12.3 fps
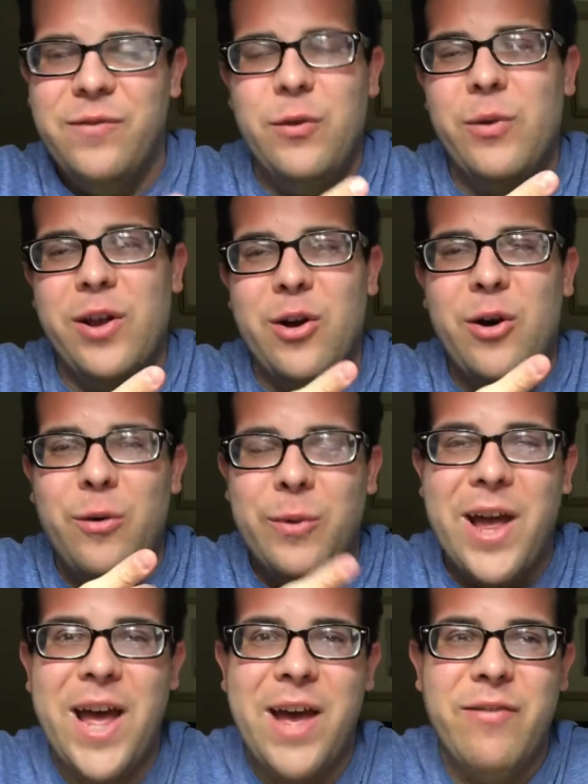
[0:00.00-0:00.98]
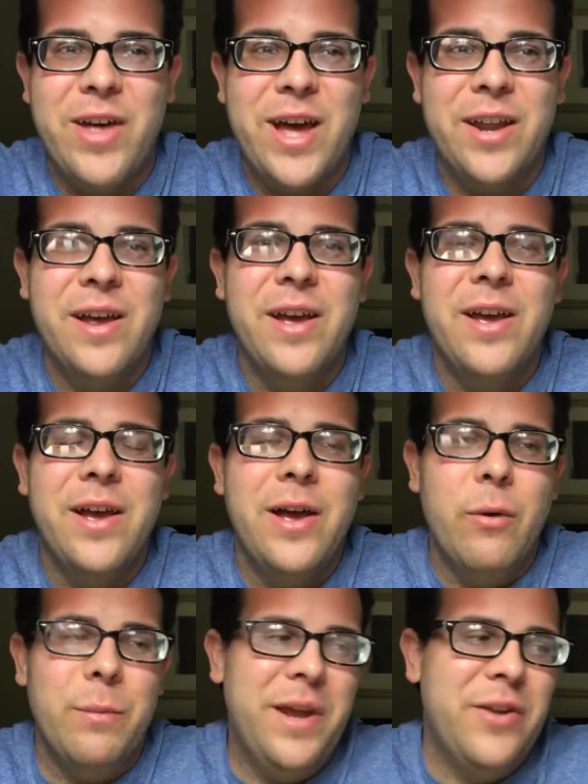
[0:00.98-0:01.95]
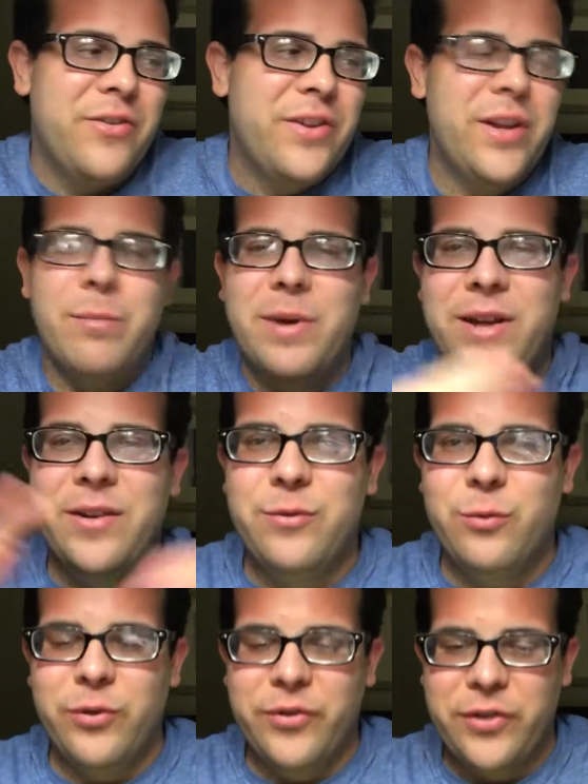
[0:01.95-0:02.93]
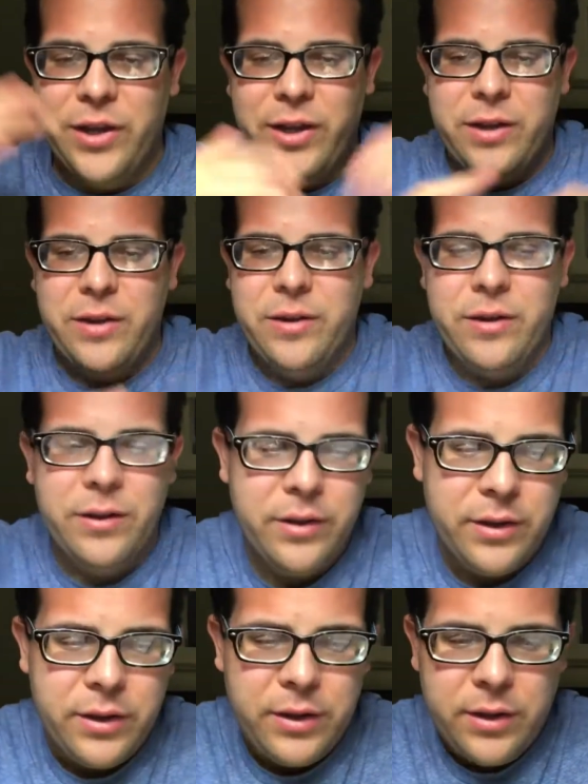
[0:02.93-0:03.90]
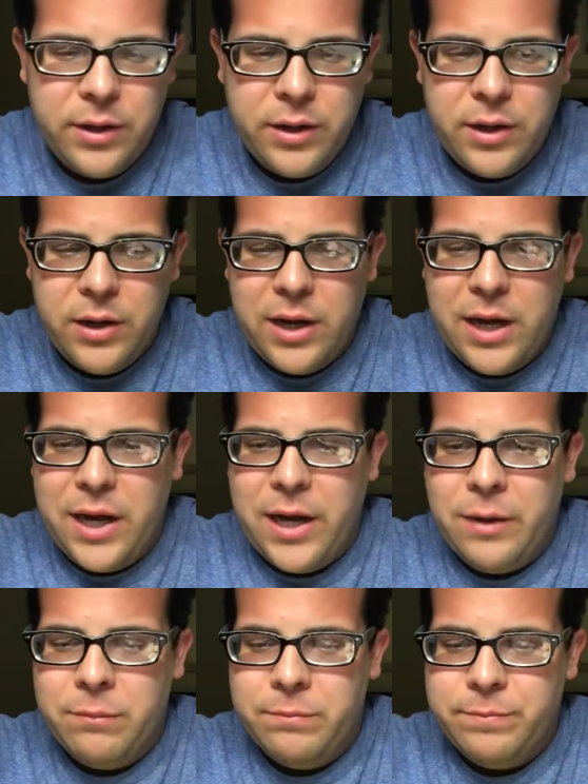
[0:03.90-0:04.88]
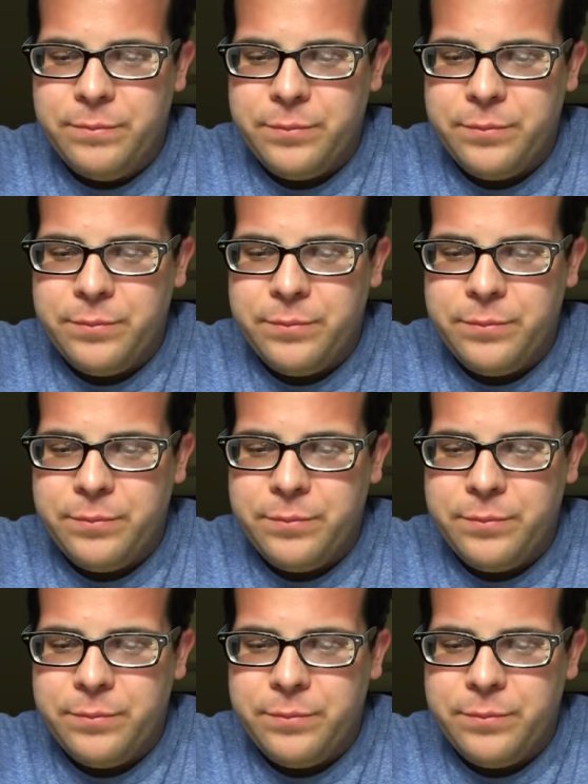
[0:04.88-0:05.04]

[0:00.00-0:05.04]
if you want to call what I have that, will be interested, but we'll see. Another